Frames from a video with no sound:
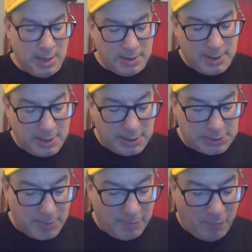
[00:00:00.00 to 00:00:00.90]
The
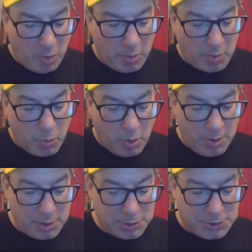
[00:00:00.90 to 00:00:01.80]
Elizabeth Forward
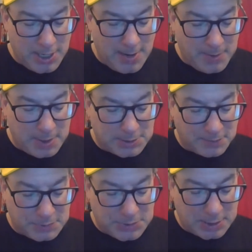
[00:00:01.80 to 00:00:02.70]
Warriors, champions
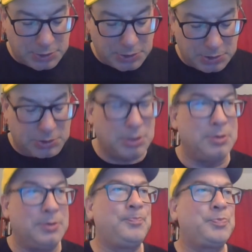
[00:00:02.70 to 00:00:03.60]
of Section 2,